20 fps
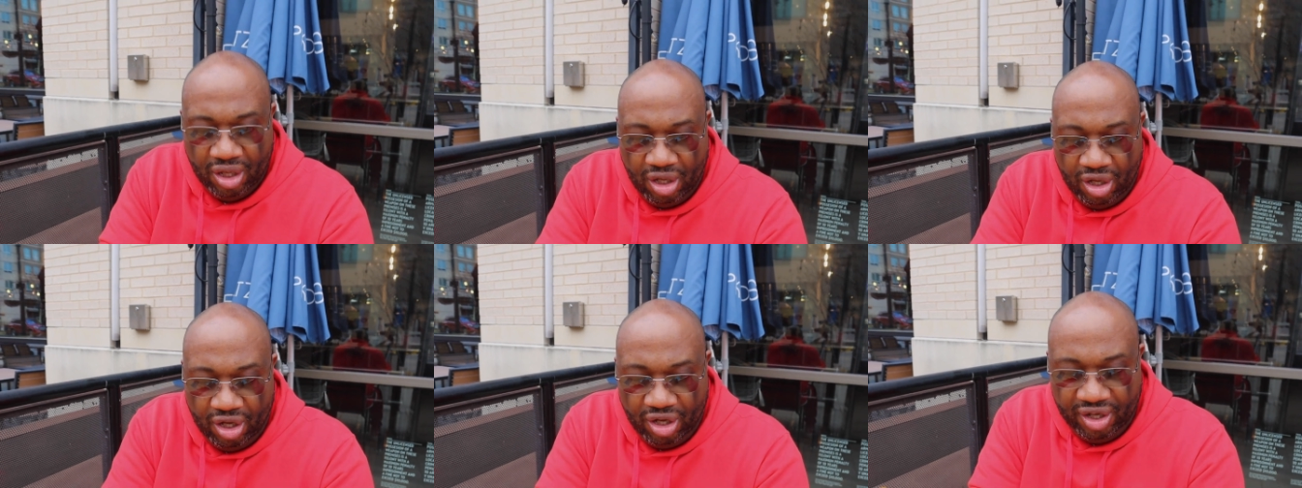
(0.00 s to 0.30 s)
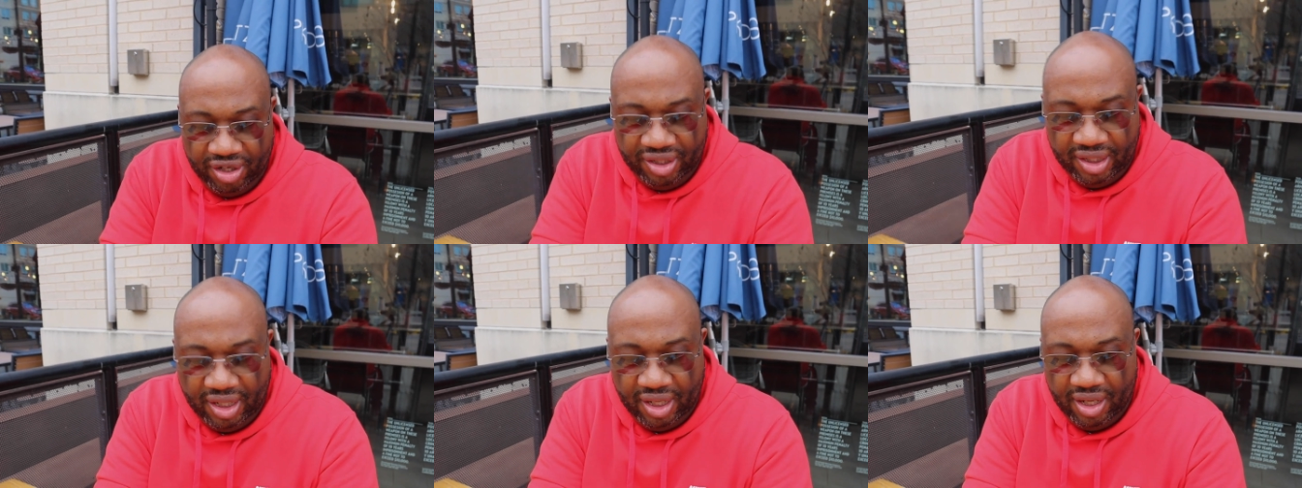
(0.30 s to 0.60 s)

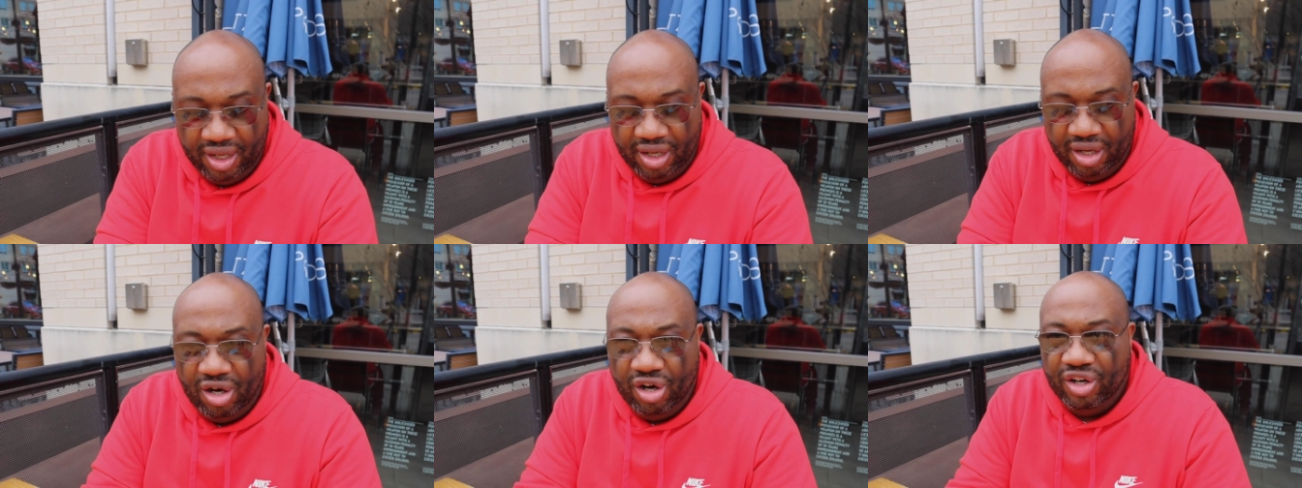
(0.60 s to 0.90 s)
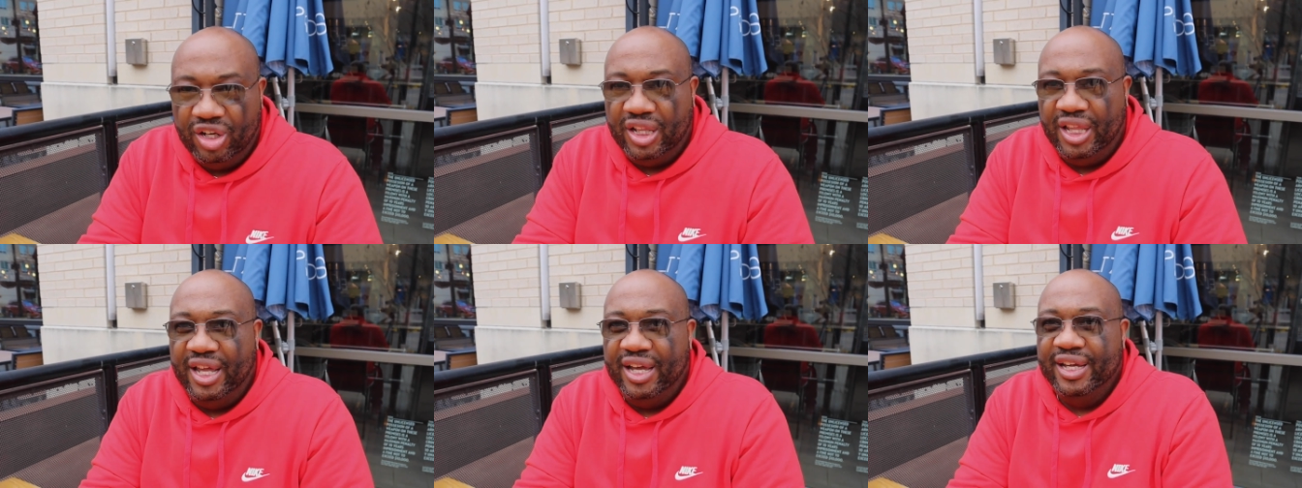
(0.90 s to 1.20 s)
on uh,
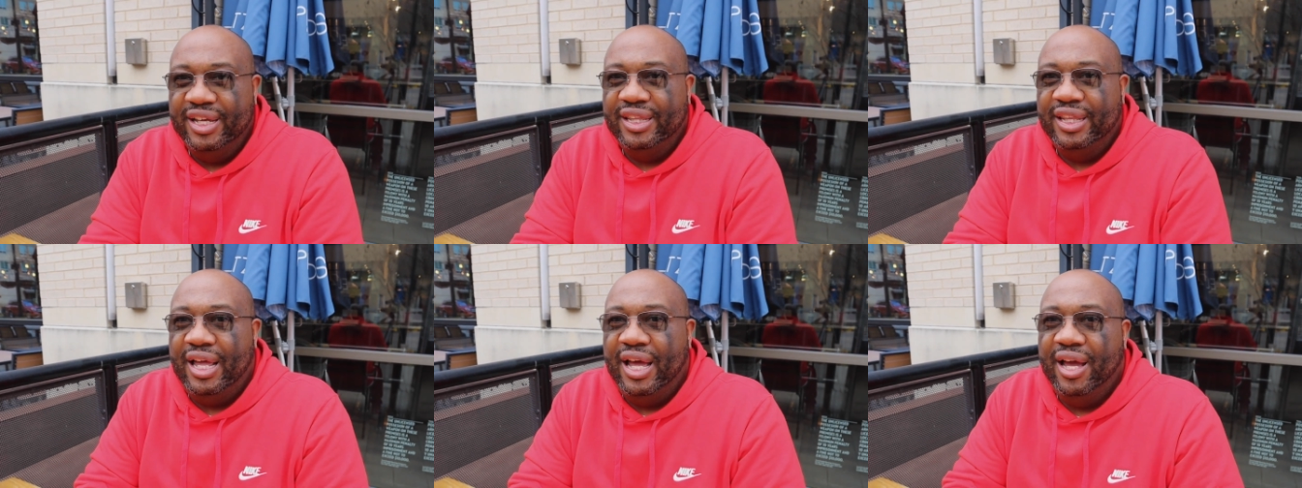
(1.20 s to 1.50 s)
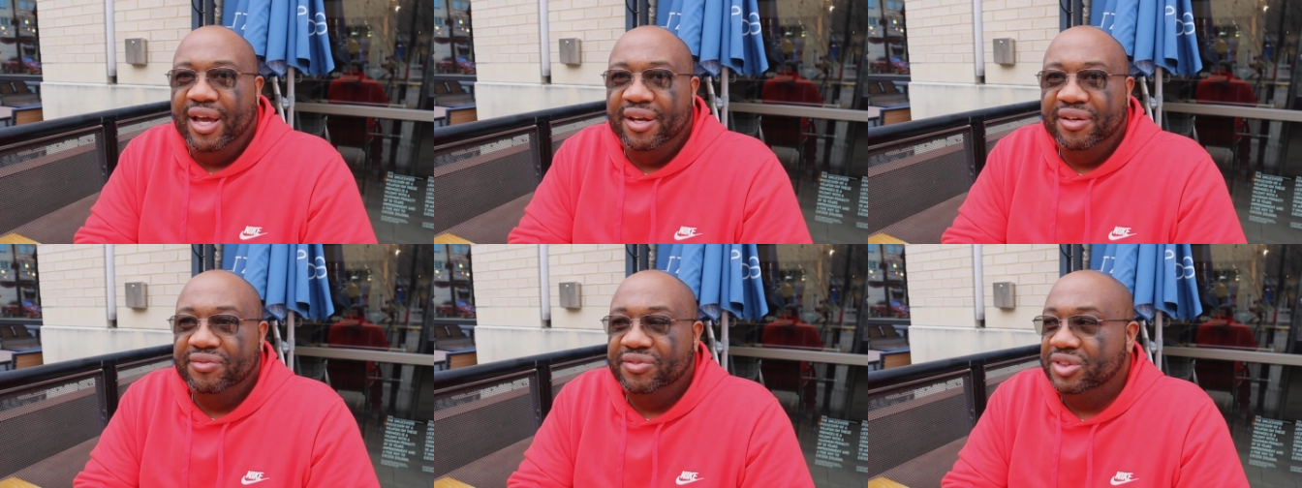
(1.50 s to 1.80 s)
our client
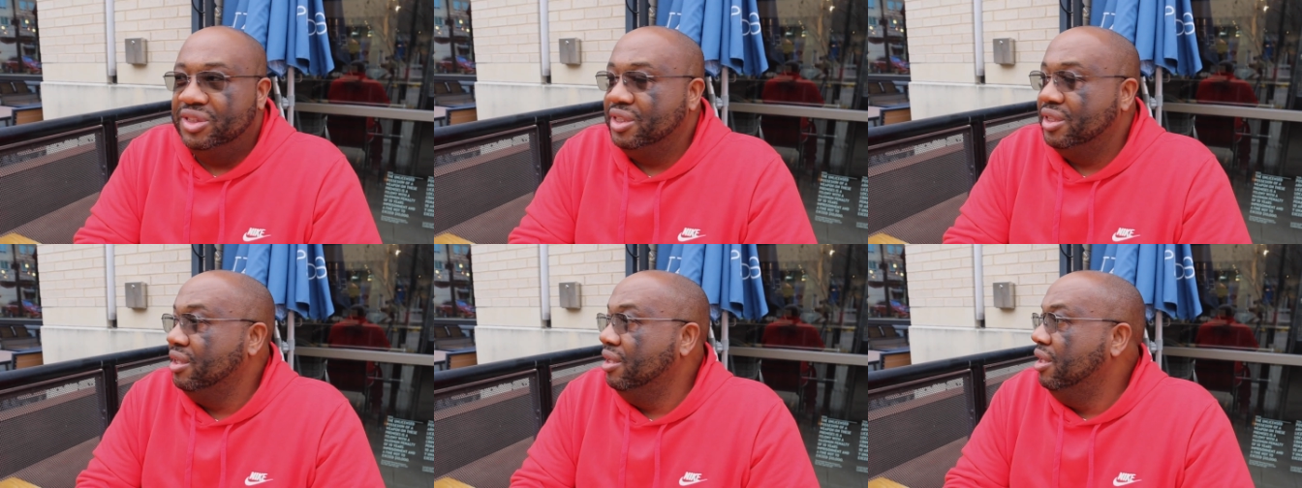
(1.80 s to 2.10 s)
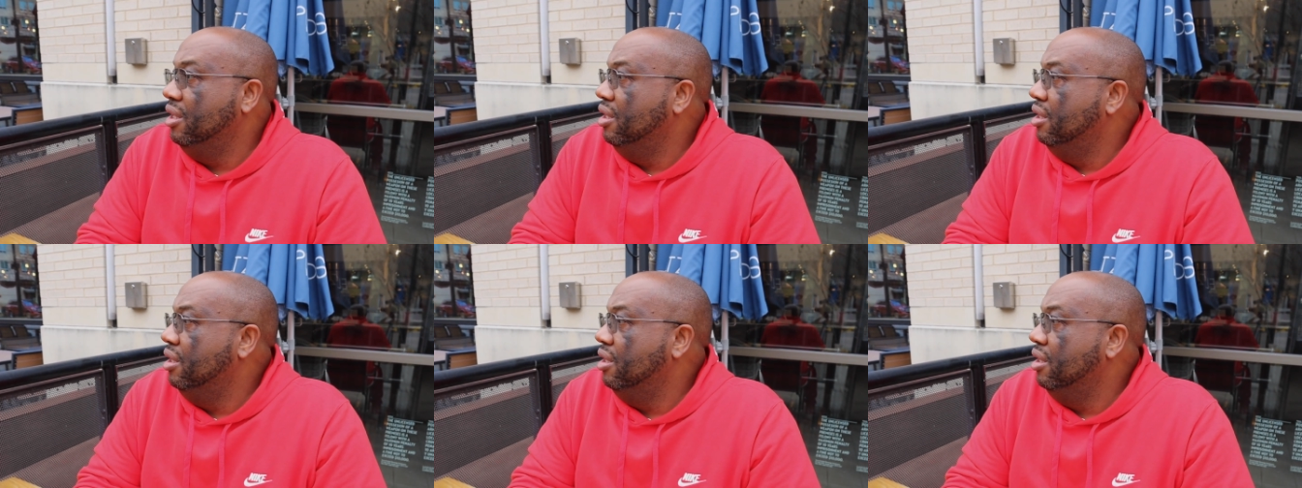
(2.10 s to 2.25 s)
lives,